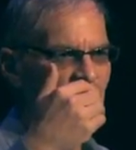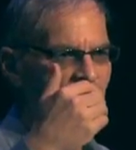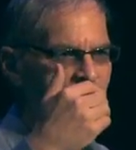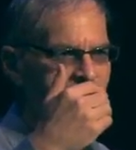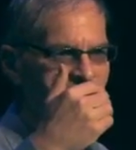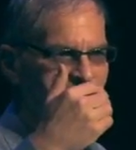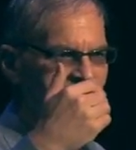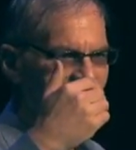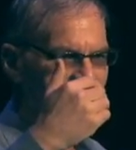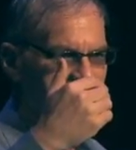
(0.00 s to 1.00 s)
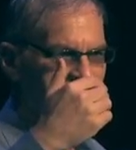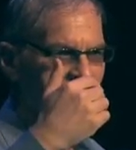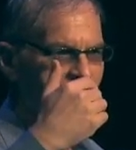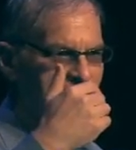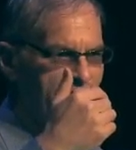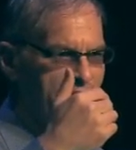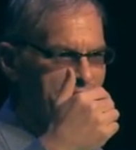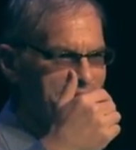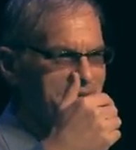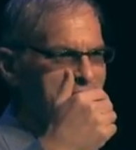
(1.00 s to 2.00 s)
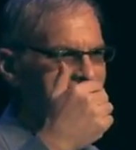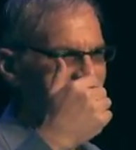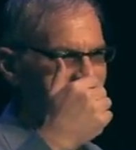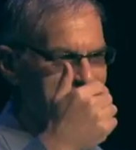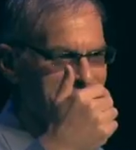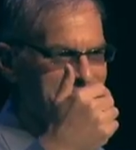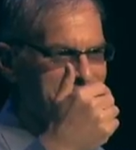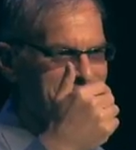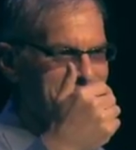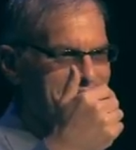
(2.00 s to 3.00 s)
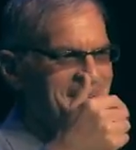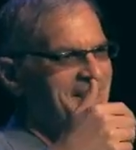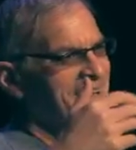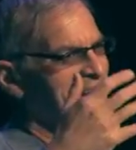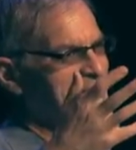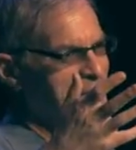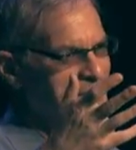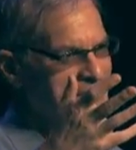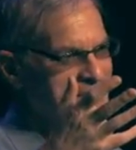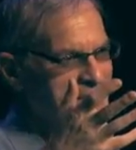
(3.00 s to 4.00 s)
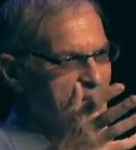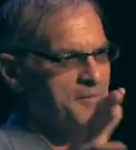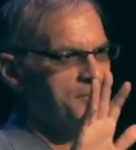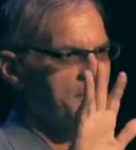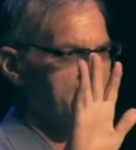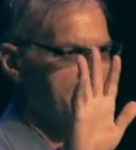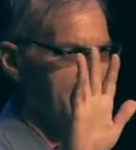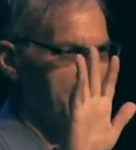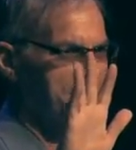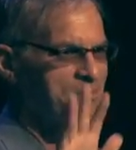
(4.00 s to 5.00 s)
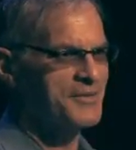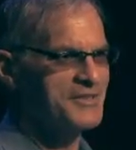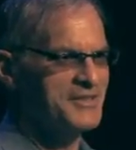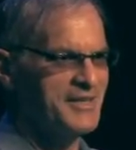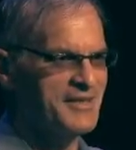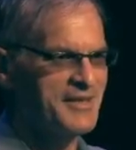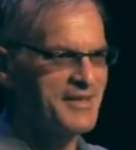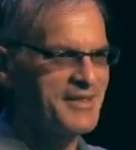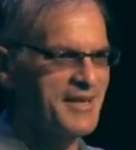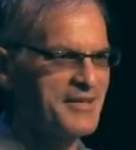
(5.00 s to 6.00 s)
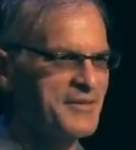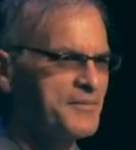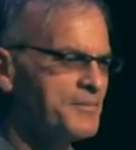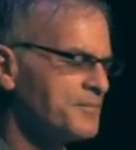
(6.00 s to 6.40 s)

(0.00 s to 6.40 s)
I'm just telling you from my angle it looks like a gun. I know it's not, but I would appreciate it. Thank you.